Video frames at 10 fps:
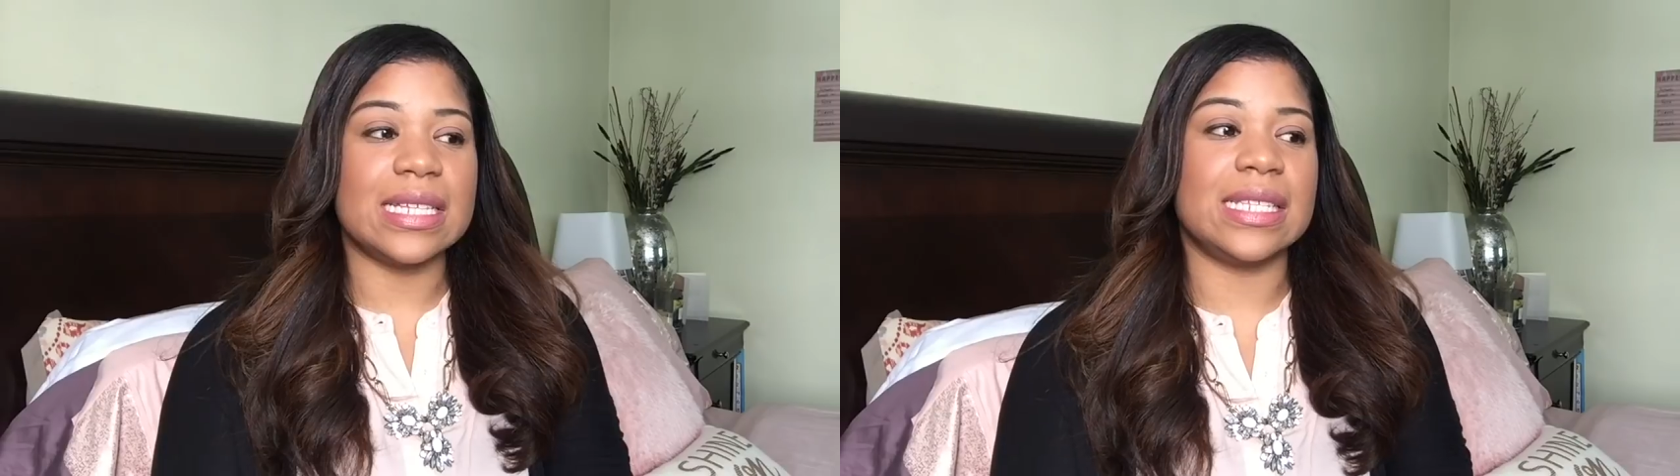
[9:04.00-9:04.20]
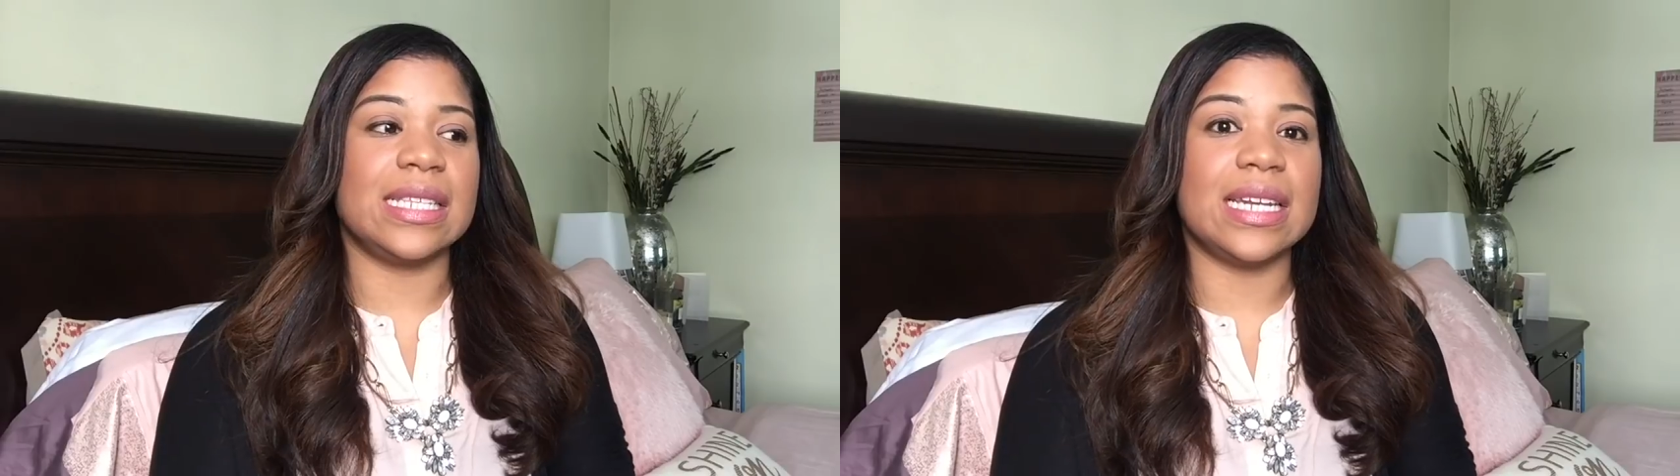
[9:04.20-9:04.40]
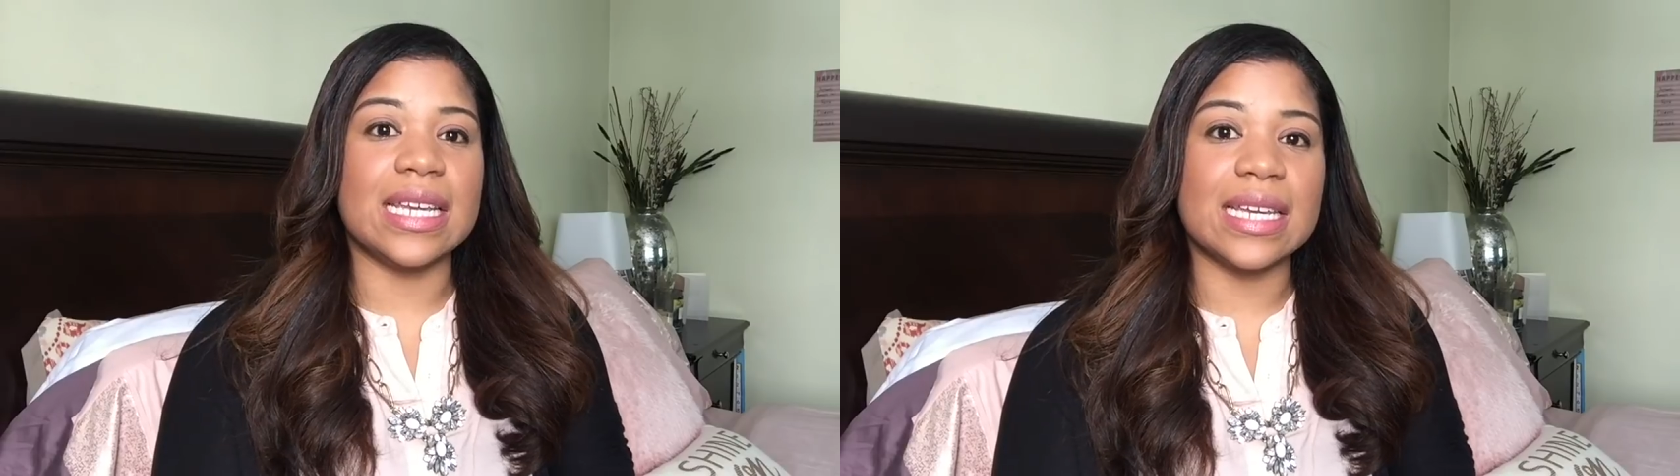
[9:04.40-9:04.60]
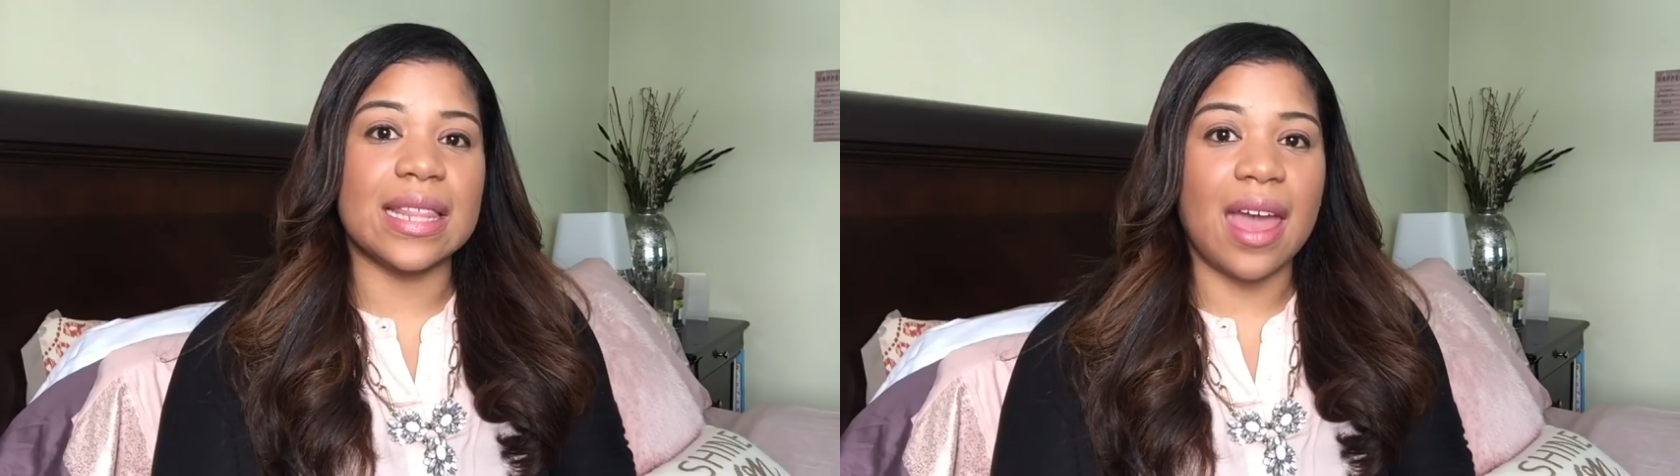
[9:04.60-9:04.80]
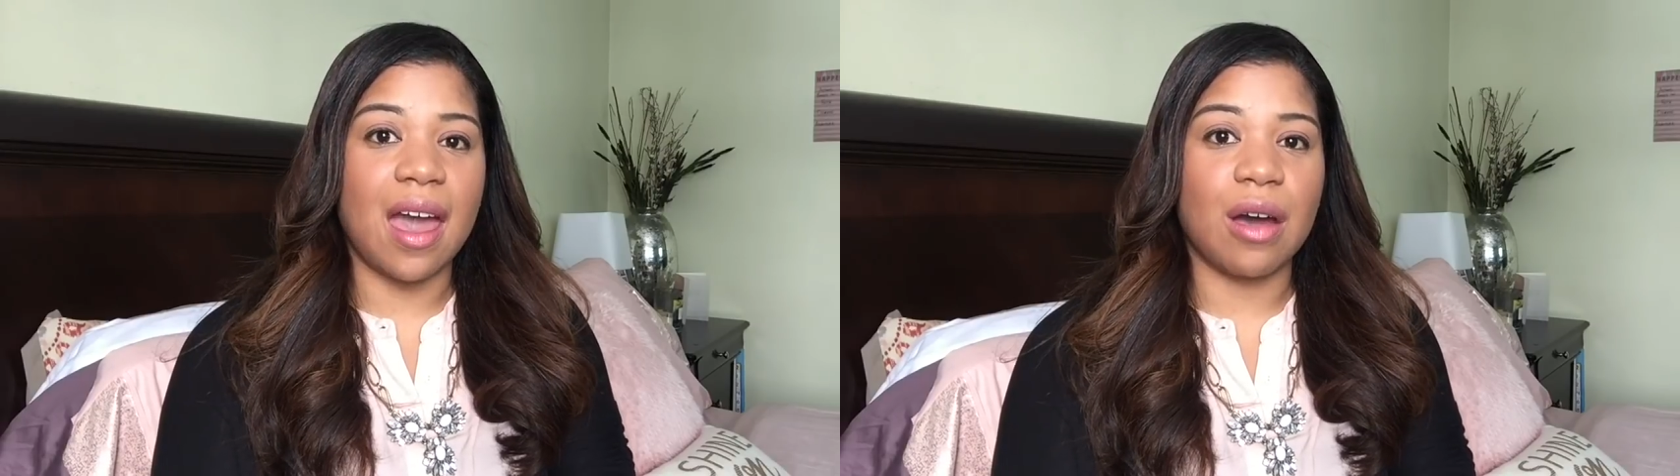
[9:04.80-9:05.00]
sitting in
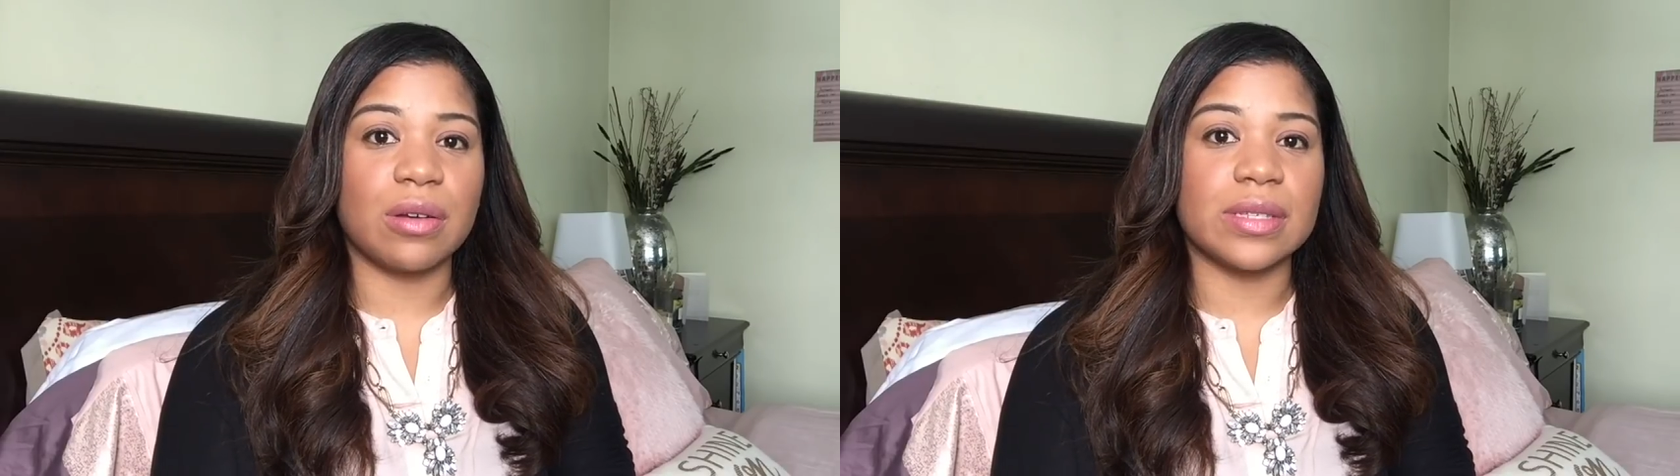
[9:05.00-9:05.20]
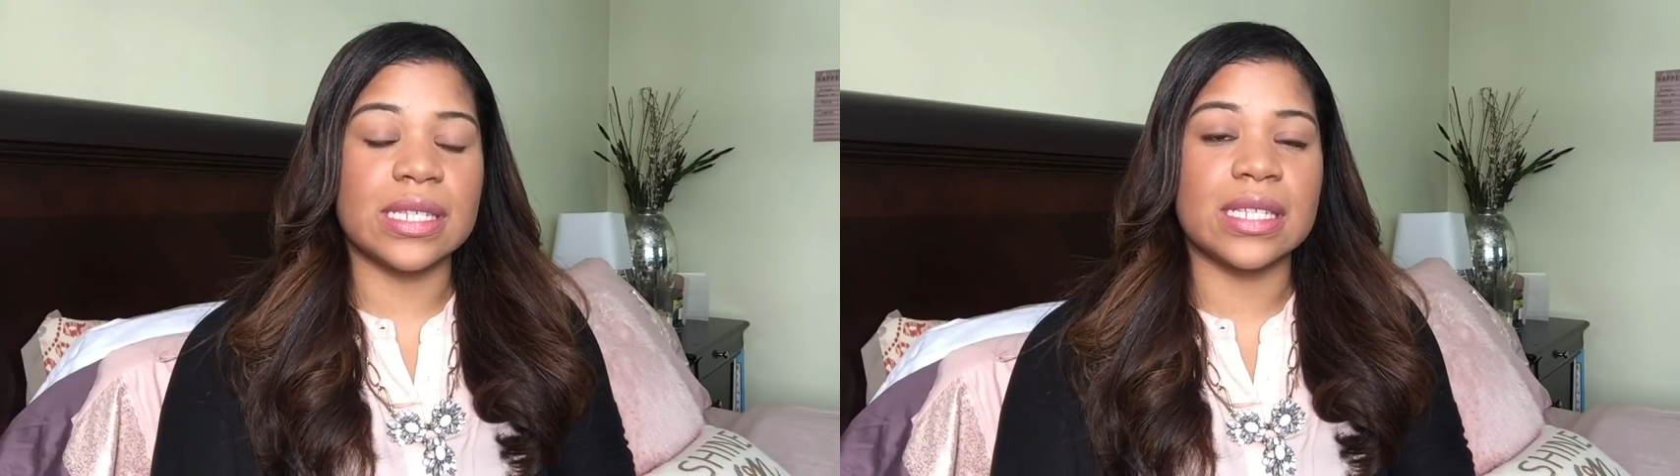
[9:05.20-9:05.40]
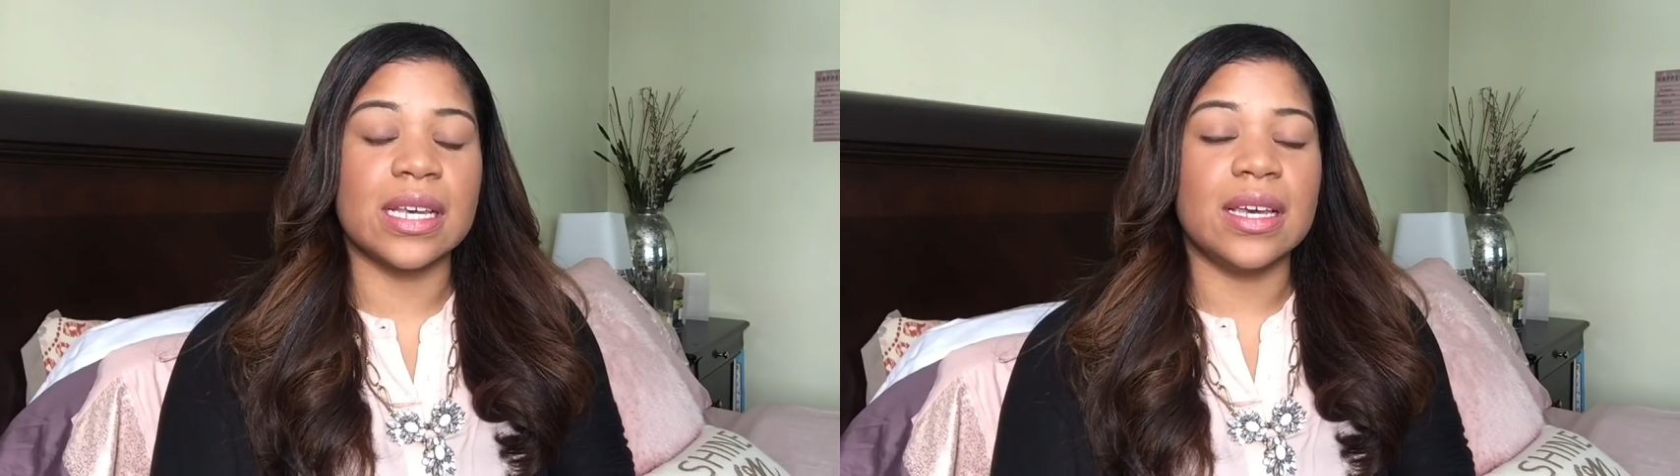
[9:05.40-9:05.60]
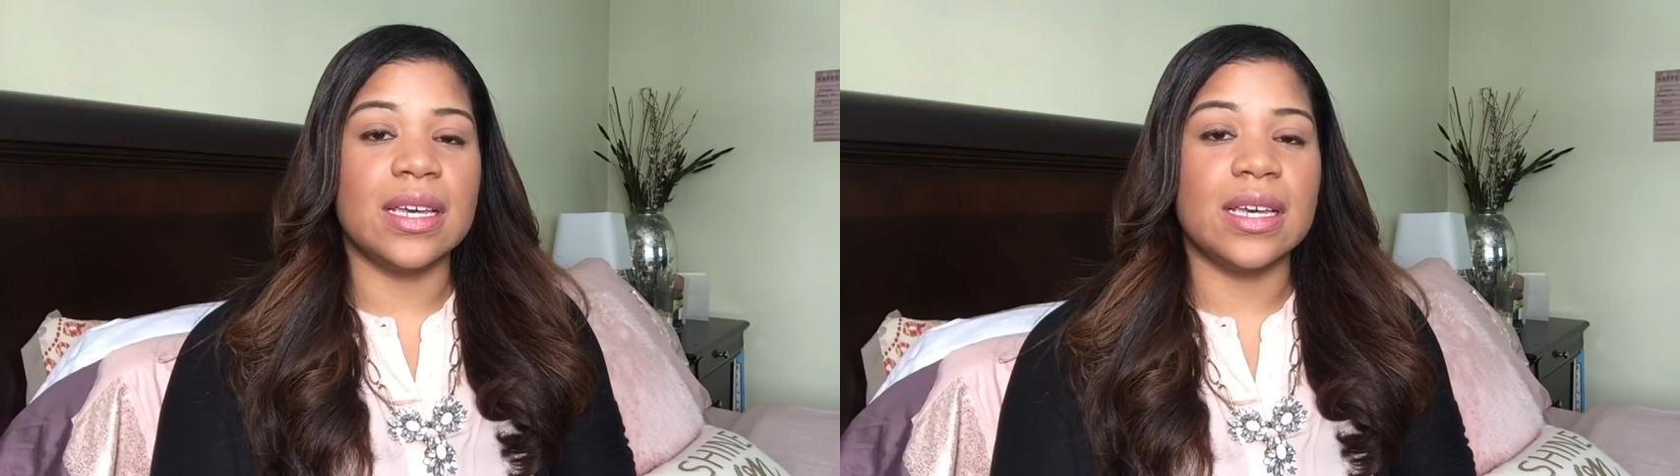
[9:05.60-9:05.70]
the house